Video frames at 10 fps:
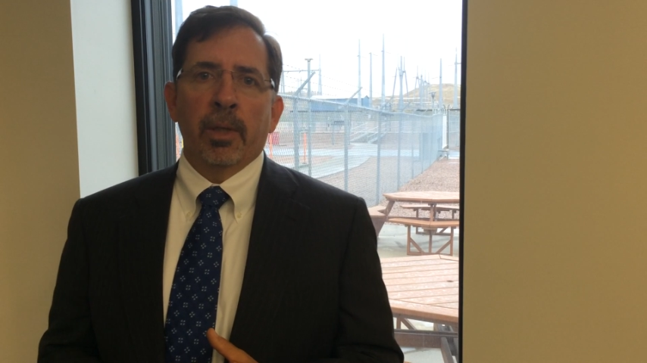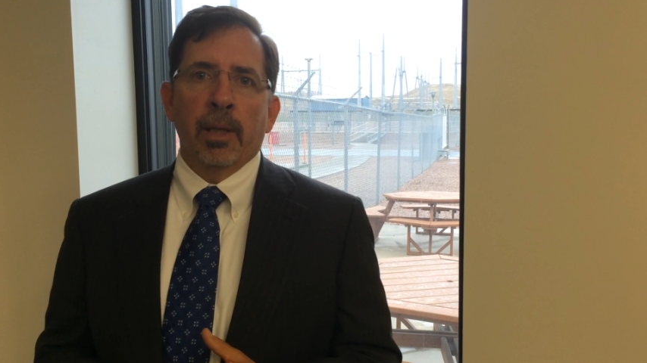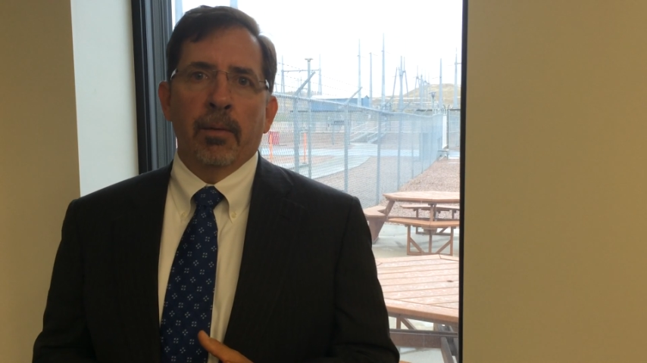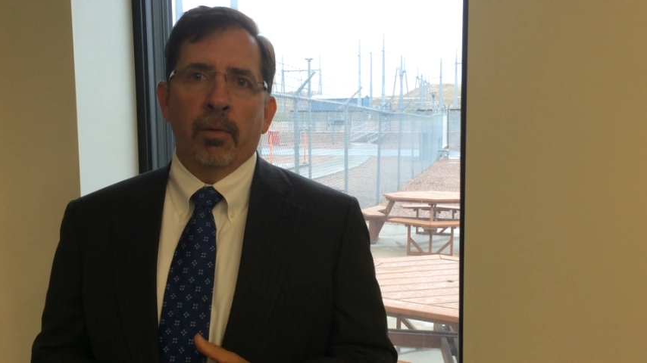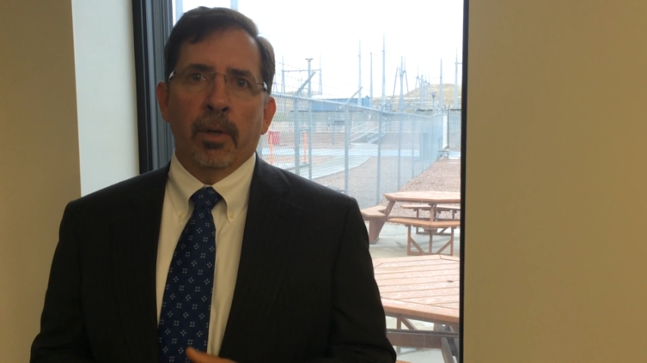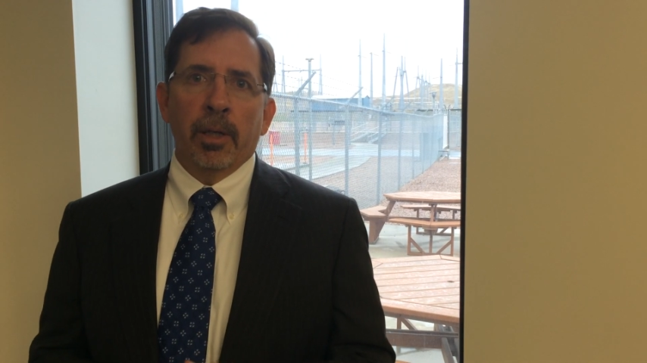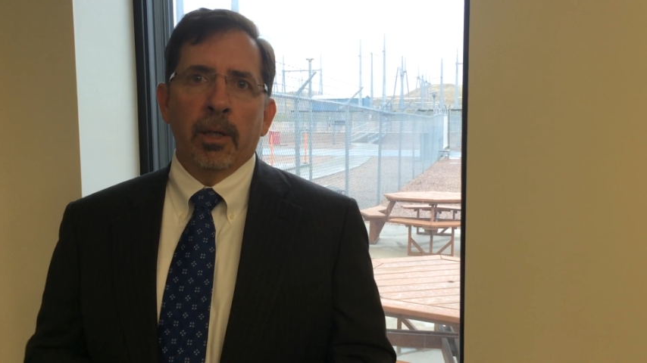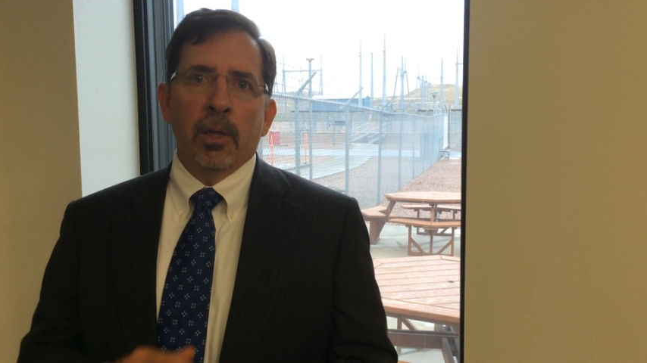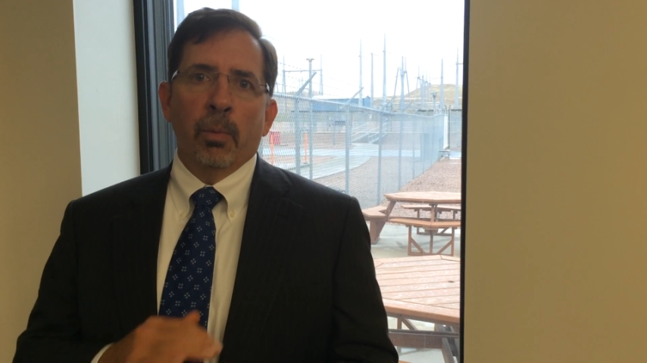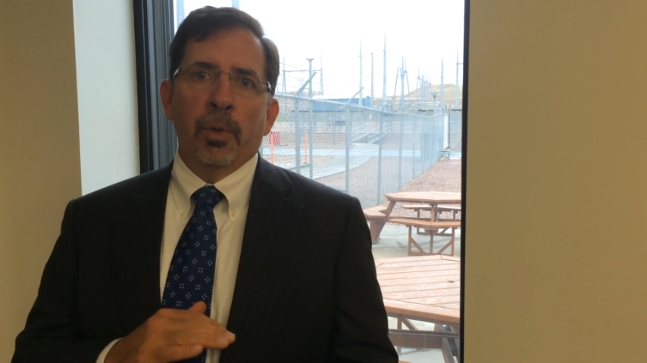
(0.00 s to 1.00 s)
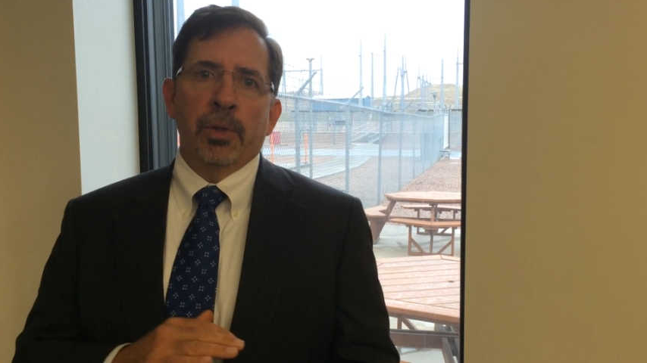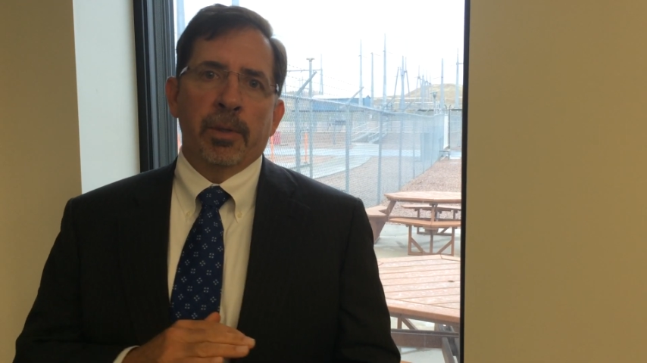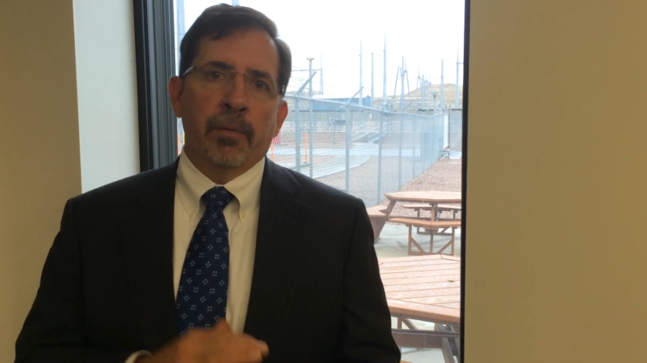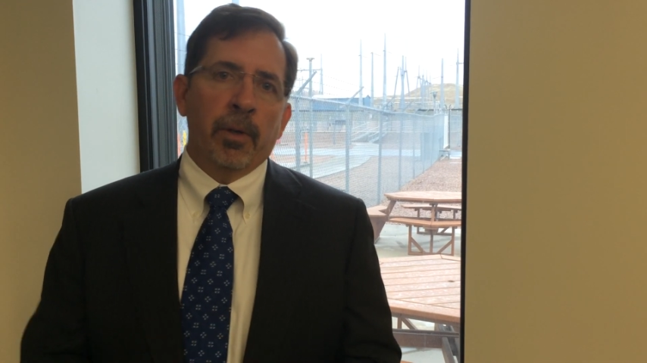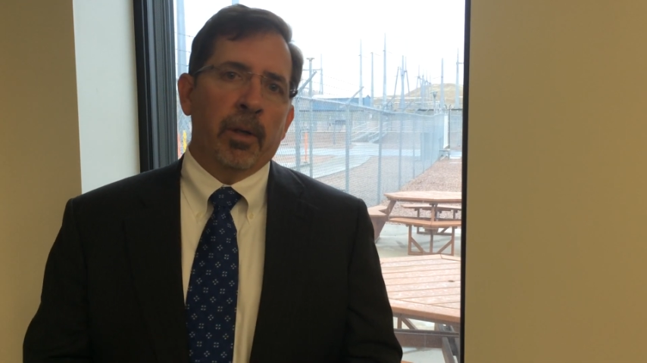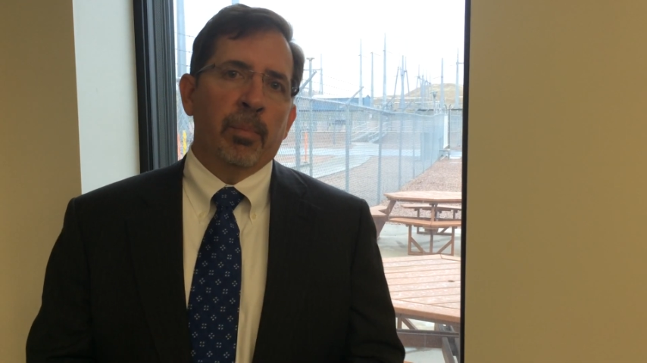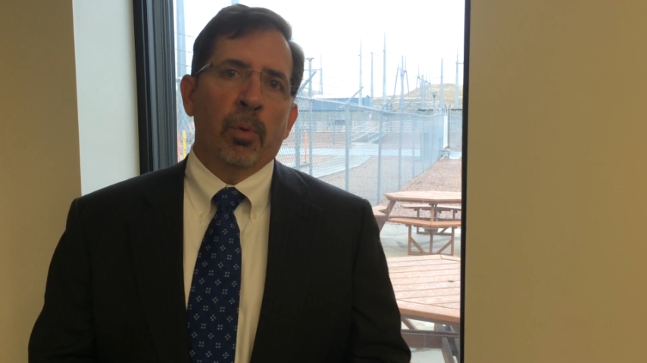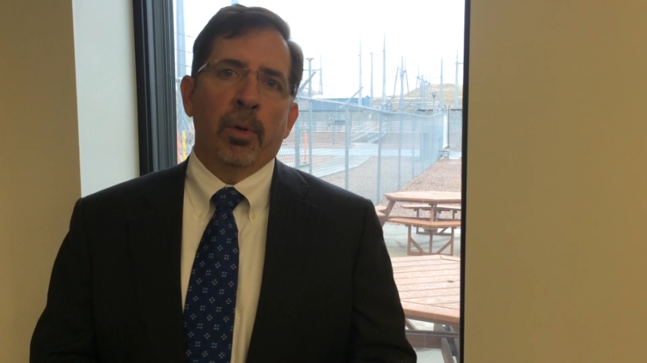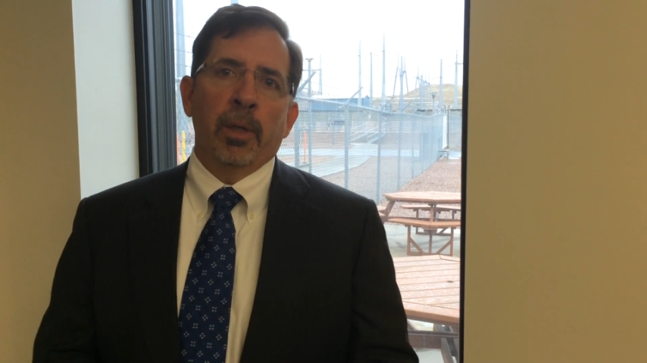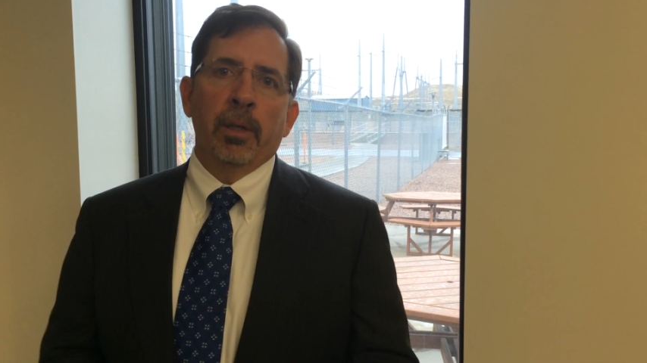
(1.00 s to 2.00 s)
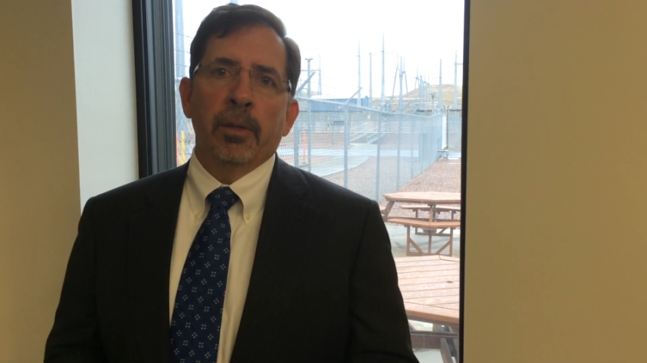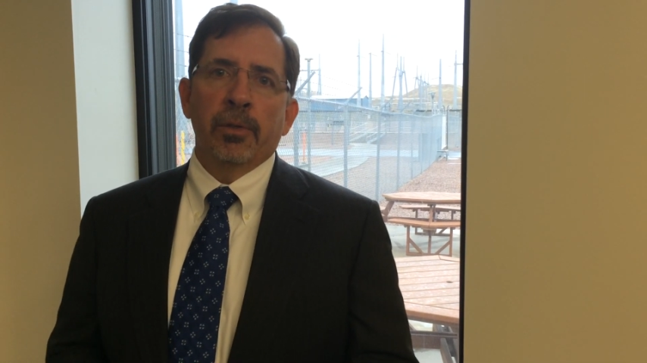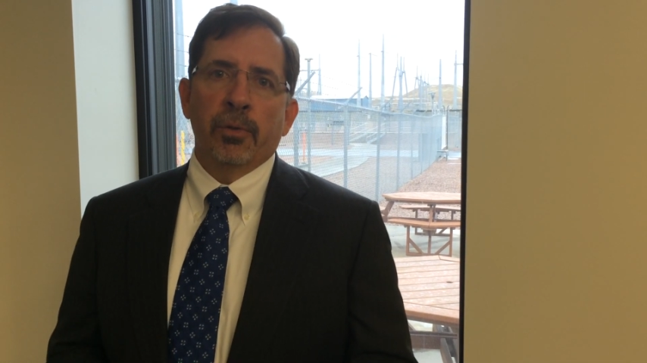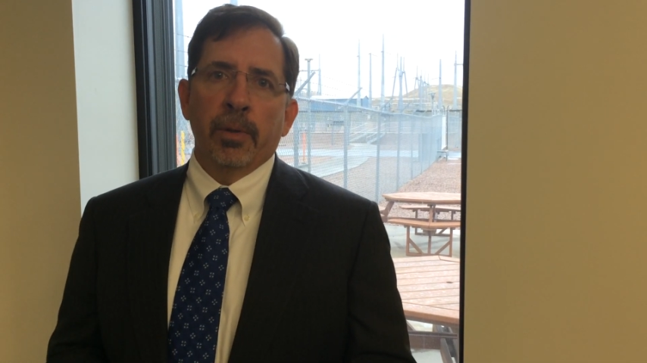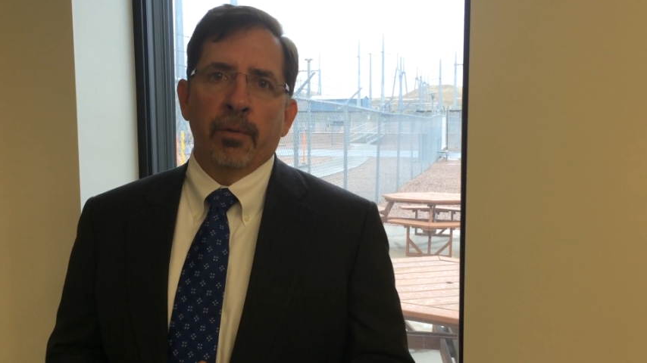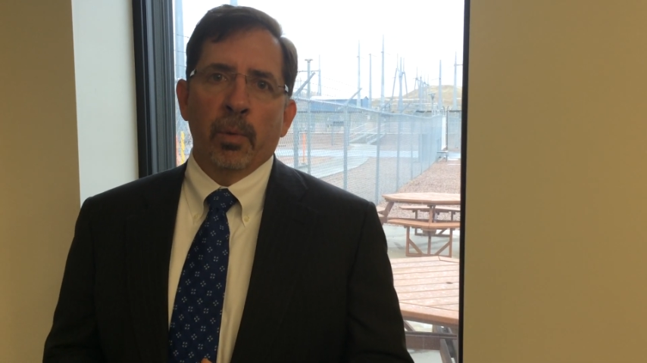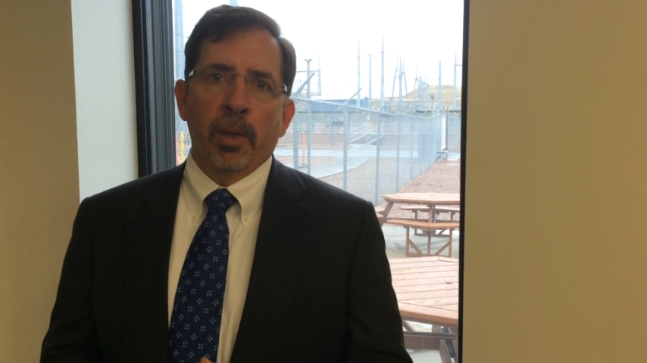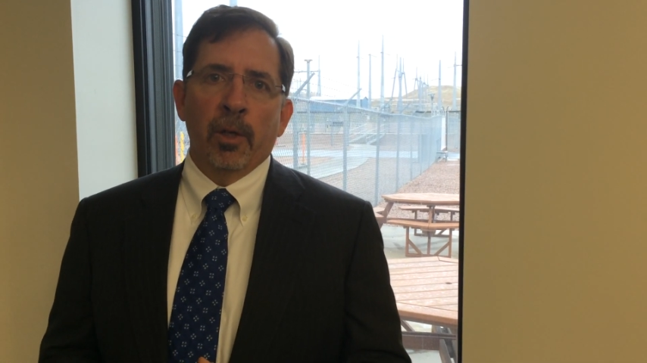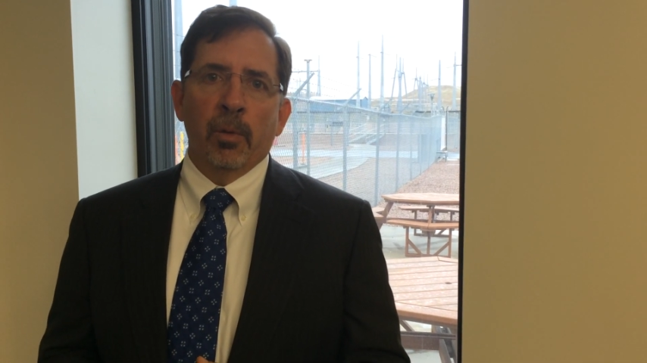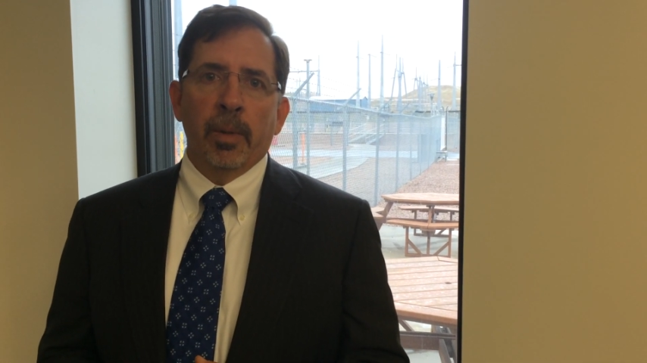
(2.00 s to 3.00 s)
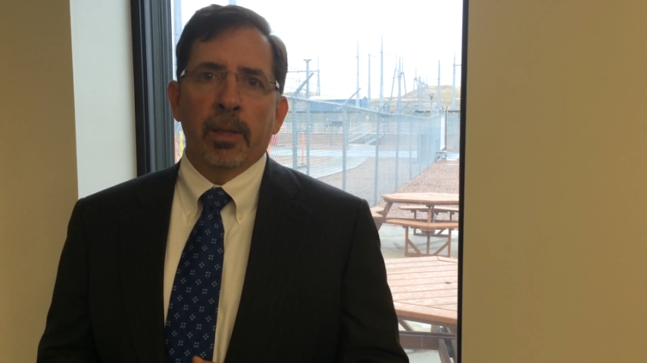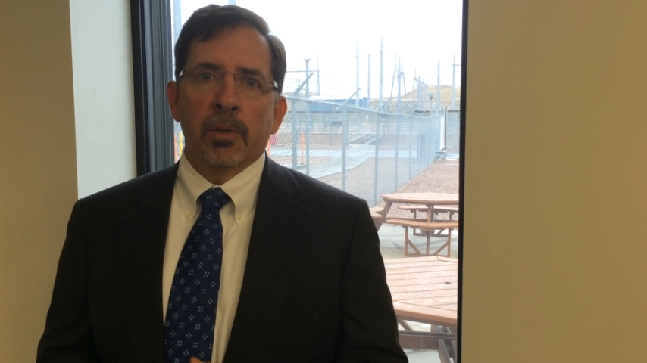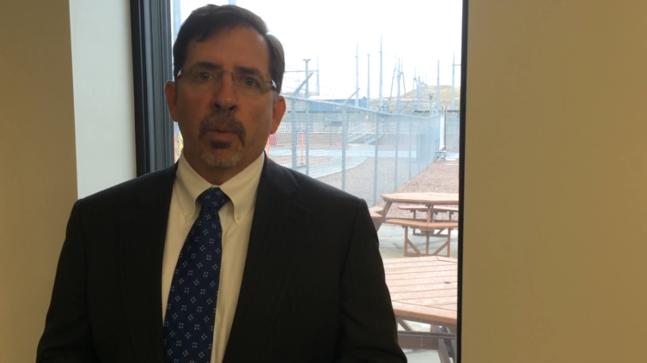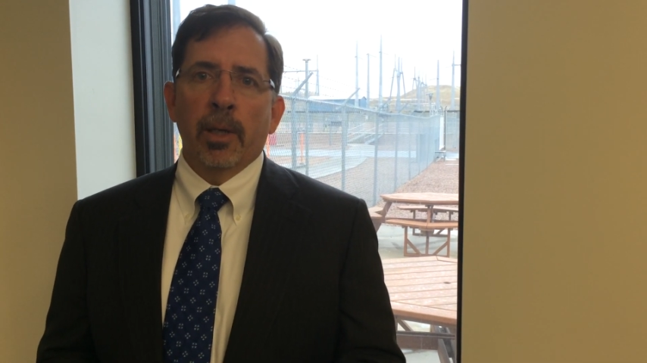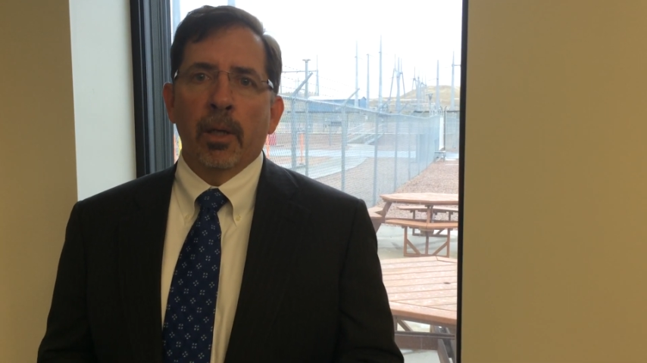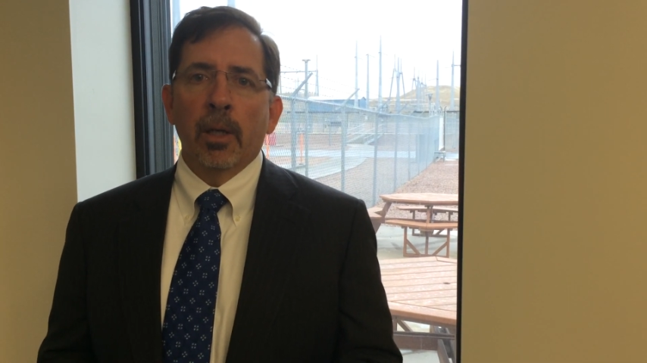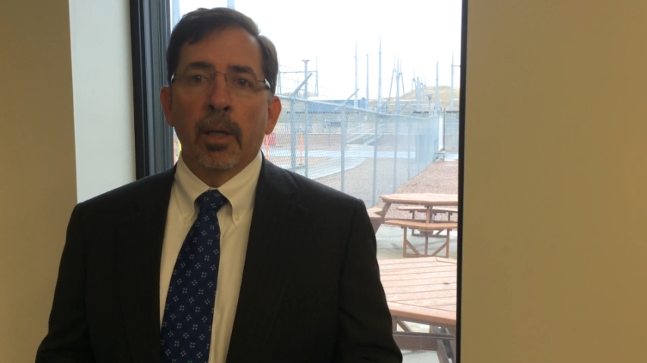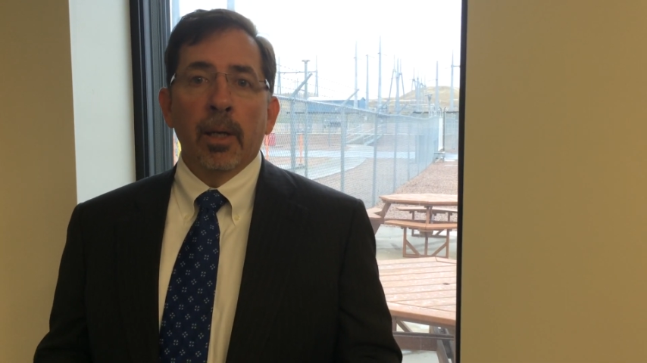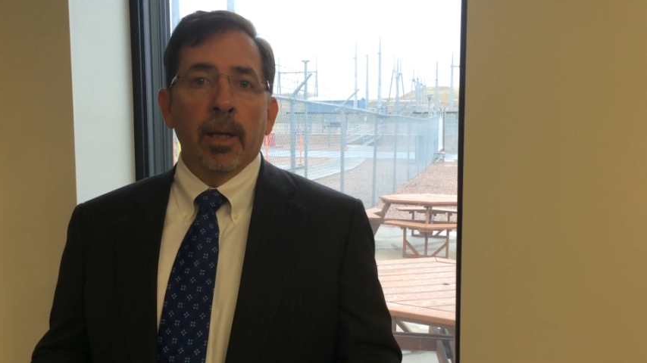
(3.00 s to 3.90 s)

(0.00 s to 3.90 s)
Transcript: recovery, which is a very important industry for Wyoming as well.